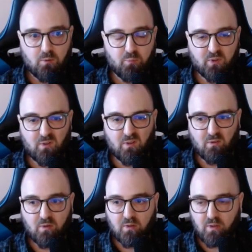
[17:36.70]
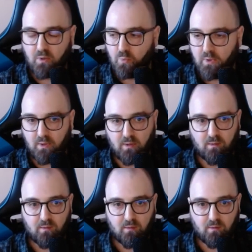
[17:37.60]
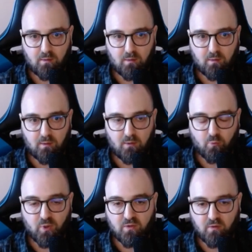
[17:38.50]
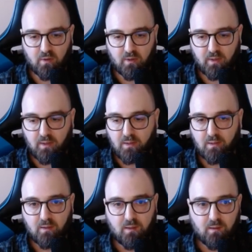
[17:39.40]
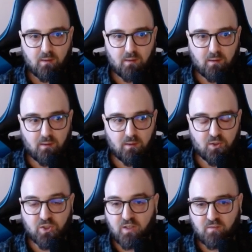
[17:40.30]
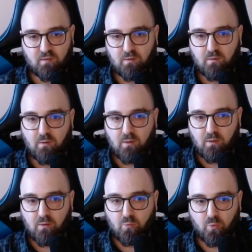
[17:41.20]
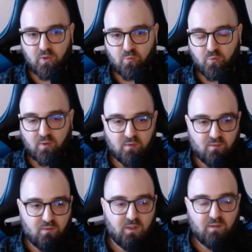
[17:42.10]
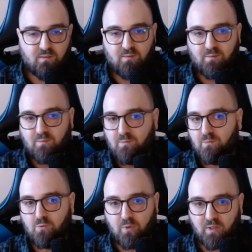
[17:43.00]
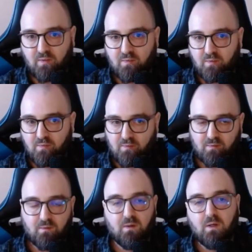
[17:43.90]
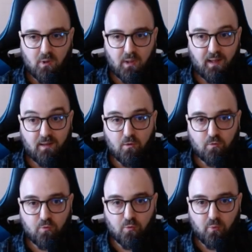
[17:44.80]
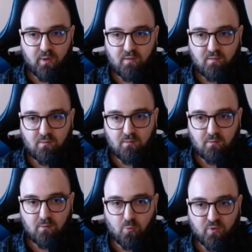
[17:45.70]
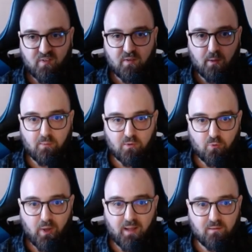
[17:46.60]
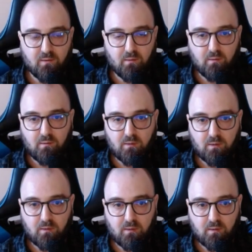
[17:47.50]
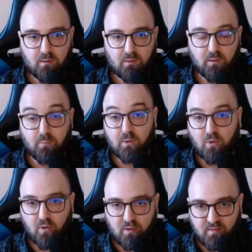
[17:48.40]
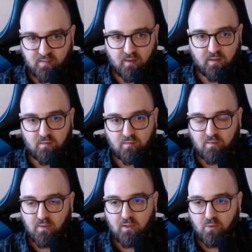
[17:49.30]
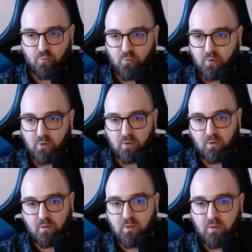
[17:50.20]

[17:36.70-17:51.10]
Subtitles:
particularly with returning JSON with fields that do not exist, and also it wasn't able to handle $$ for